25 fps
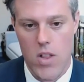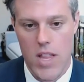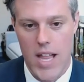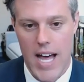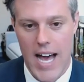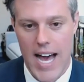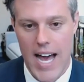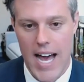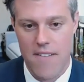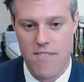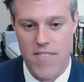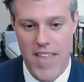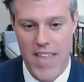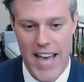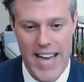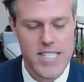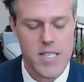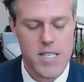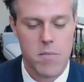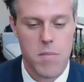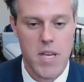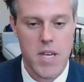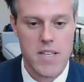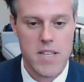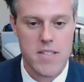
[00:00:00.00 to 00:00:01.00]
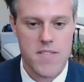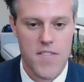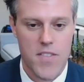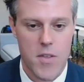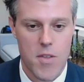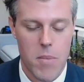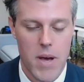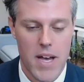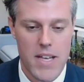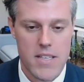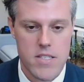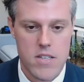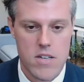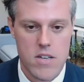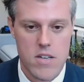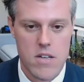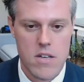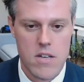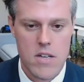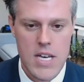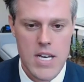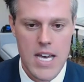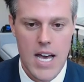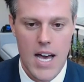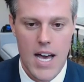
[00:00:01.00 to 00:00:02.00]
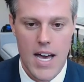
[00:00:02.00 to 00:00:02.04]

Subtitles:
live, that's a piece of the puzzle.